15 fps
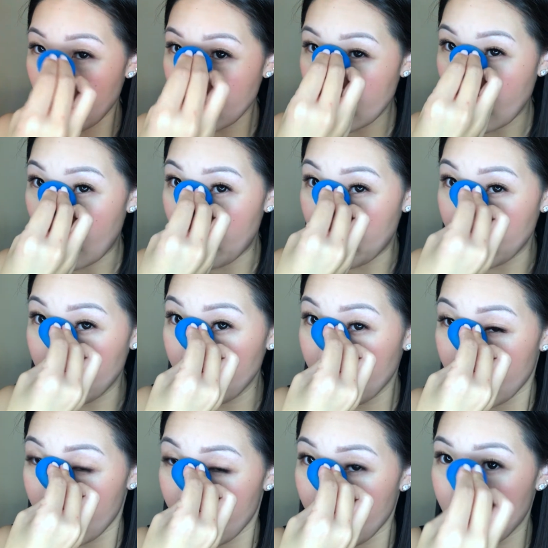taboo
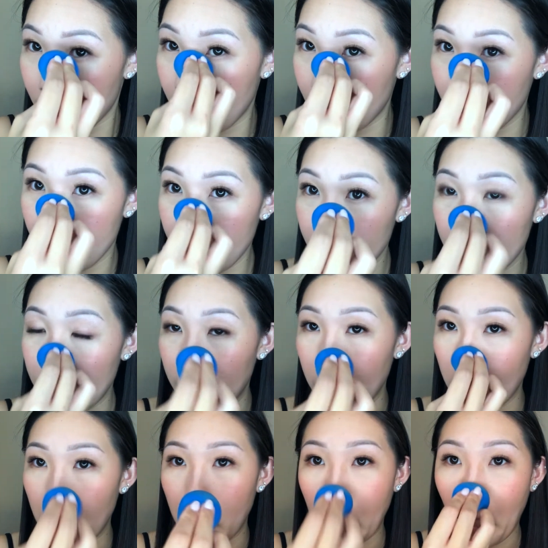thing in makeup,
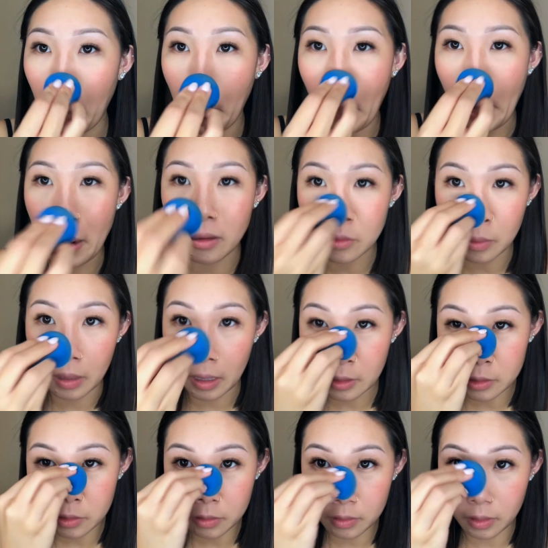but that's what I
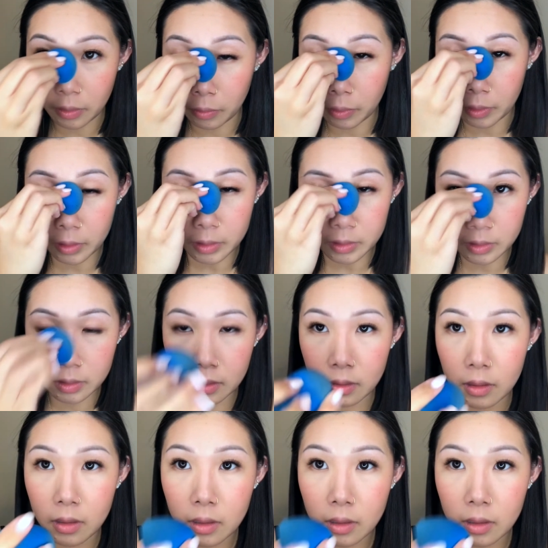do. It works.